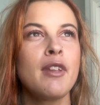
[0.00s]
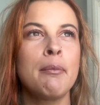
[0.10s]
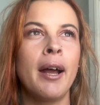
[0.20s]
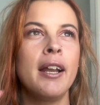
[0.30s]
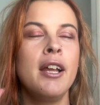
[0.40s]

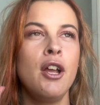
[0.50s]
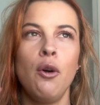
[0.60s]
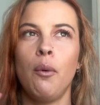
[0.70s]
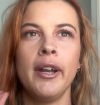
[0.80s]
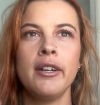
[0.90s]
But
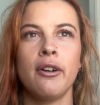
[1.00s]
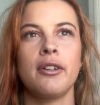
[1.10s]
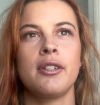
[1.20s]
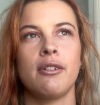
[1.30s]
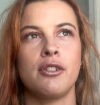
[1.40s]
what I
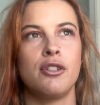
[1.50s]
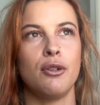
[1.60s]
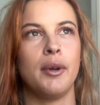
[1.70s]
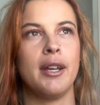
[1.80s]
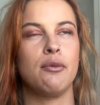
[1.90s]
noticed I was
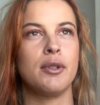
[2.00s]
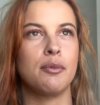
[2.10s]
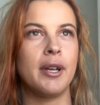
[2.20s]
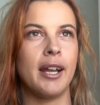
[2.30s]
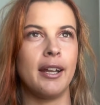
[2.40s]
doing was
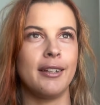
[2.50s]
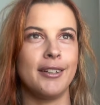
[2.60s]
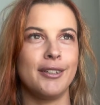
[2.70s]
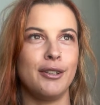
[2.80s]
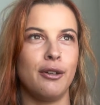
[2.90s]
when
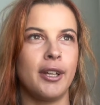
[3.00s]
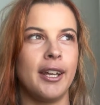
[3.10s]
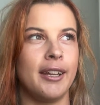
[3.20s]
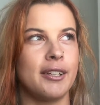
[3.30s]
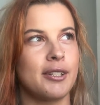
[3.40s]
I look
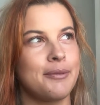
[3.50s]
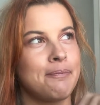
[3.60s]
at,